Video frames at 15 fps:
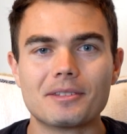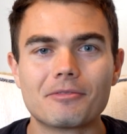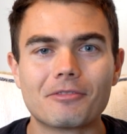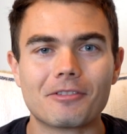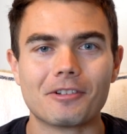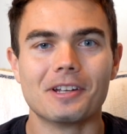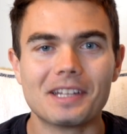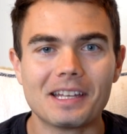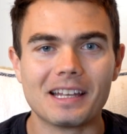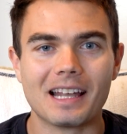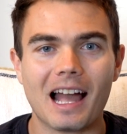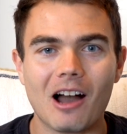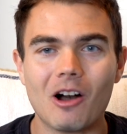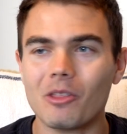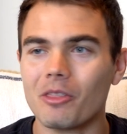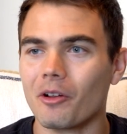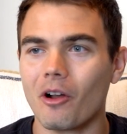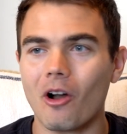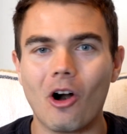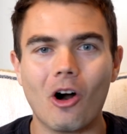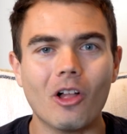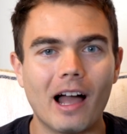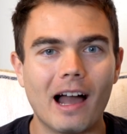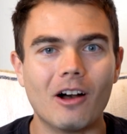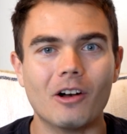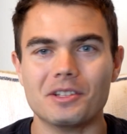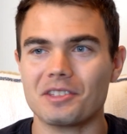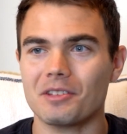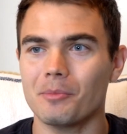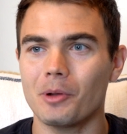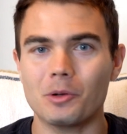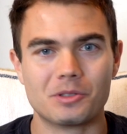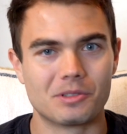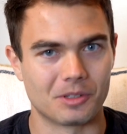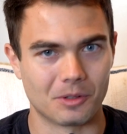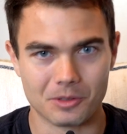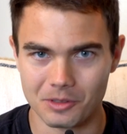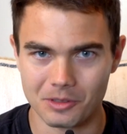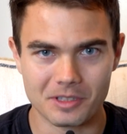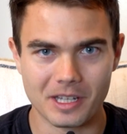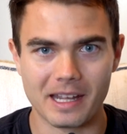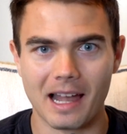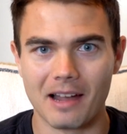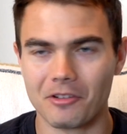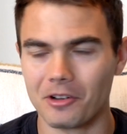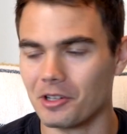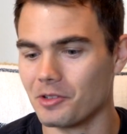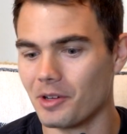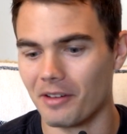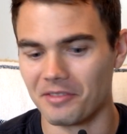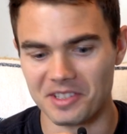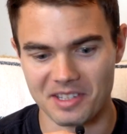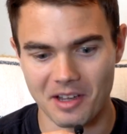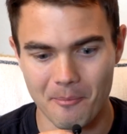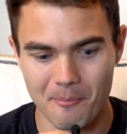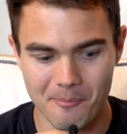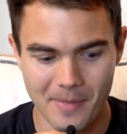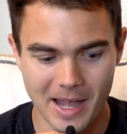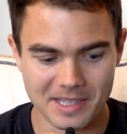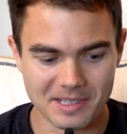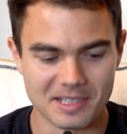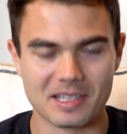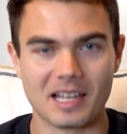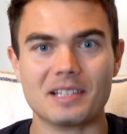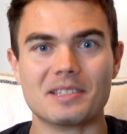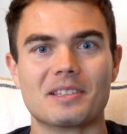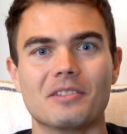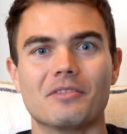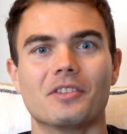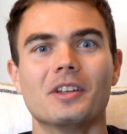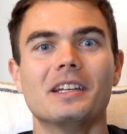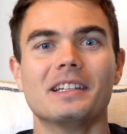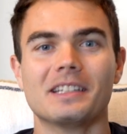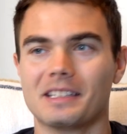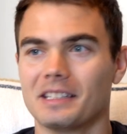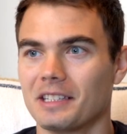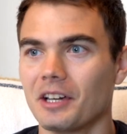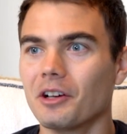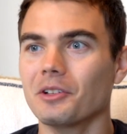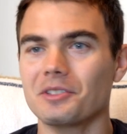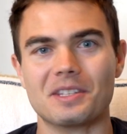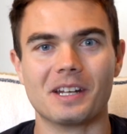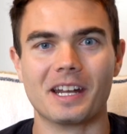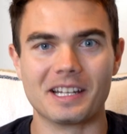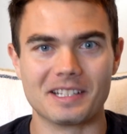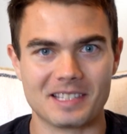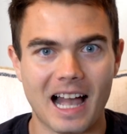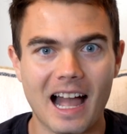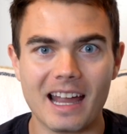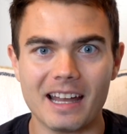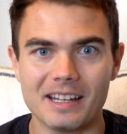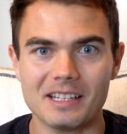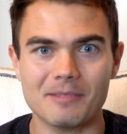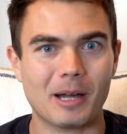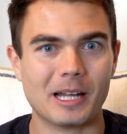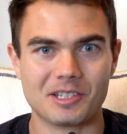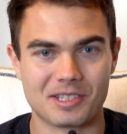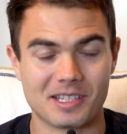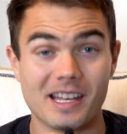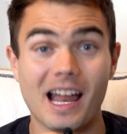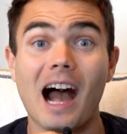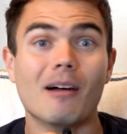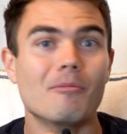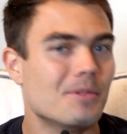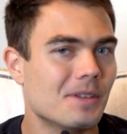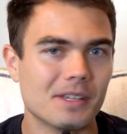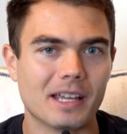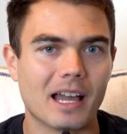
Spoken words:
freaking out. They're all out. It's the most social day ever. And you have this immense sense of guilt and anxiety by just not being